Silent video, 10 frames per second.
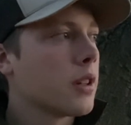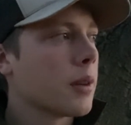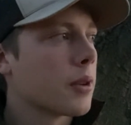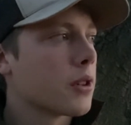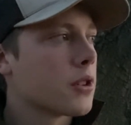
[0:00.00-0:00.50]

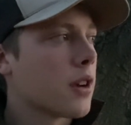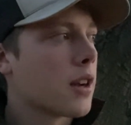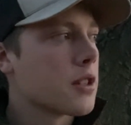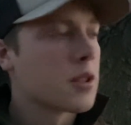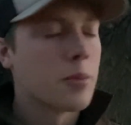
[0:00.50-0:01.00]
I'm gonna try.
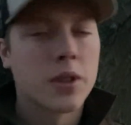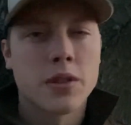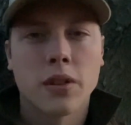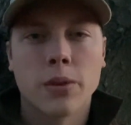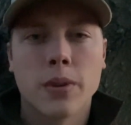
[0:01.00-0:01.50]
Just depends
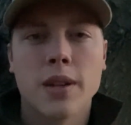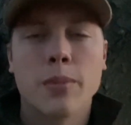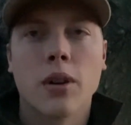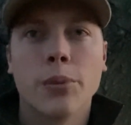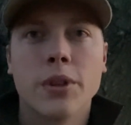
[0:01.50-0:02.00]
on the rain
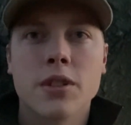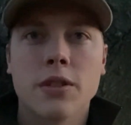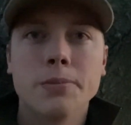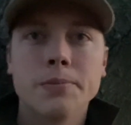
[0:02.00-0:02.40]
probably. So